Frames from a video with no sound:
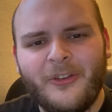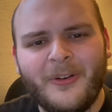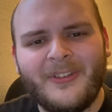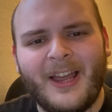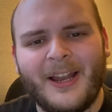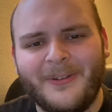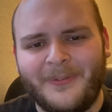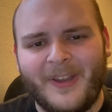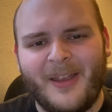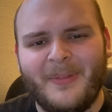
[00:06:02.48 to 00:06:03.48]
your entire
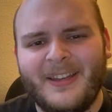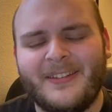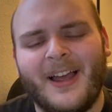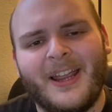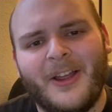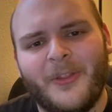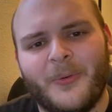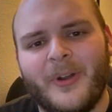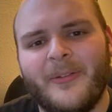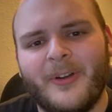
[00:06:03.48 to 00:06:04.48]
family die on the
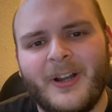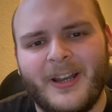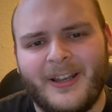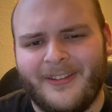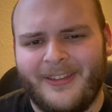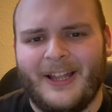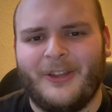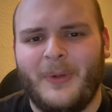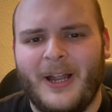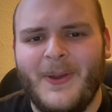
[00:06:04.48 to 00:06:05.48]
river and that's
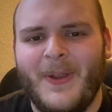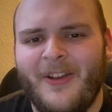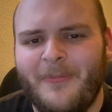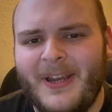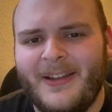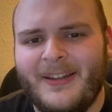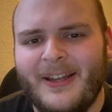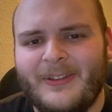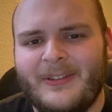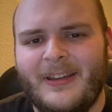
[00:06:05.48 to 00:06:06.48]
why you have
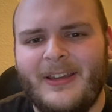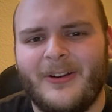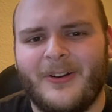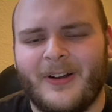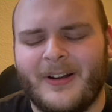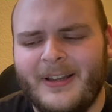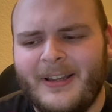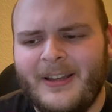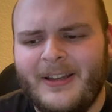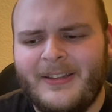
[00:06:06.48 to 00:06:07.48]
PTSD? Or
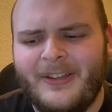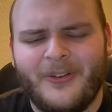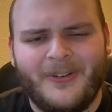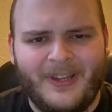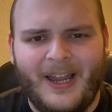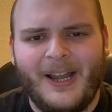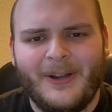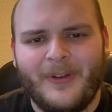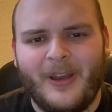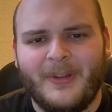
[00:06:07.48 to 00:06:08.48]
did your entire
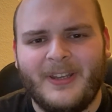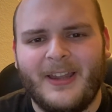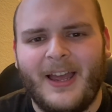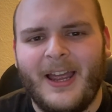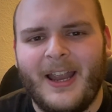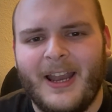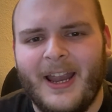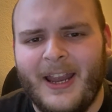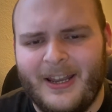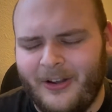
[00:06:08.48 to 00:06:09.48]
family die
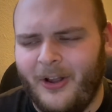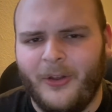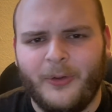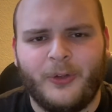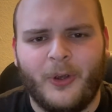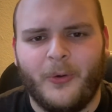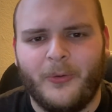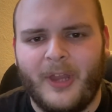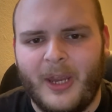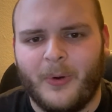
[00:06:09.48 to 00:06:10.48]
and also
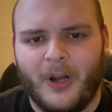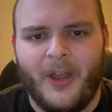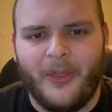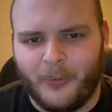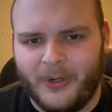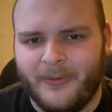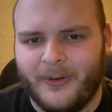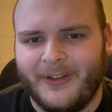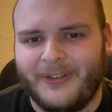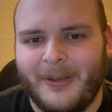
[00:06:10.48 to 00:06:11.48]
they were on the river
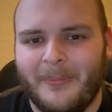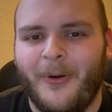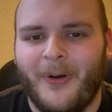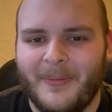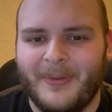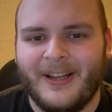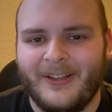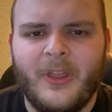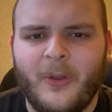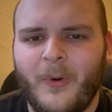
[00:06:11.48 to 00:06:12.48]
at some point?
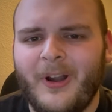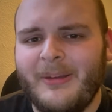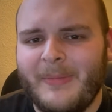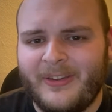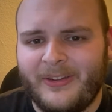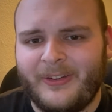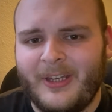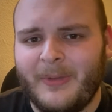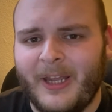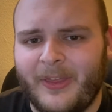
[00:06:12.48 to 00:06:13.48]
Because the wording makes it
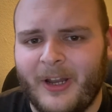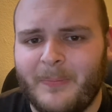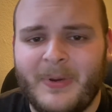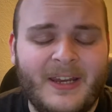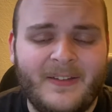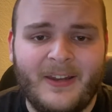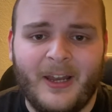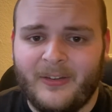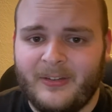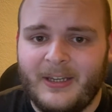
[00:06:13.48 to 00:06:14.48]
seem like their
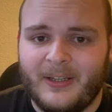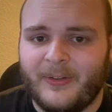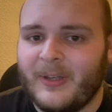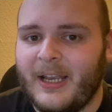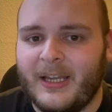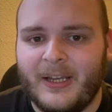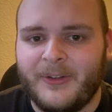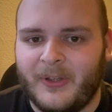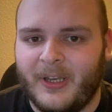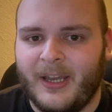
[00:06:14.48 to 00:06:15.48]
PTSD inciting
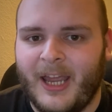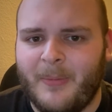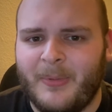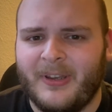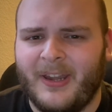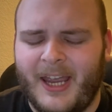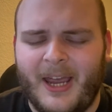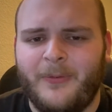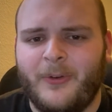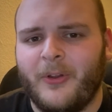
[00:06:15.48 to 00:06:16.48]
incident happened
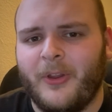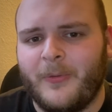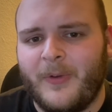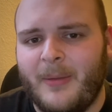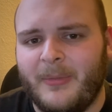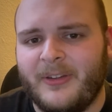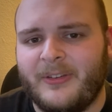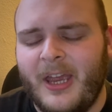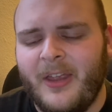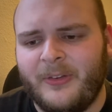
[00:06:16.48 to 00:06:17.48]
after their family's
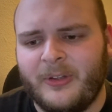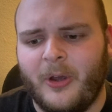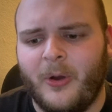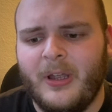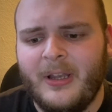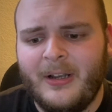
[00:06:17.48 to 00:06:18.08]
death, so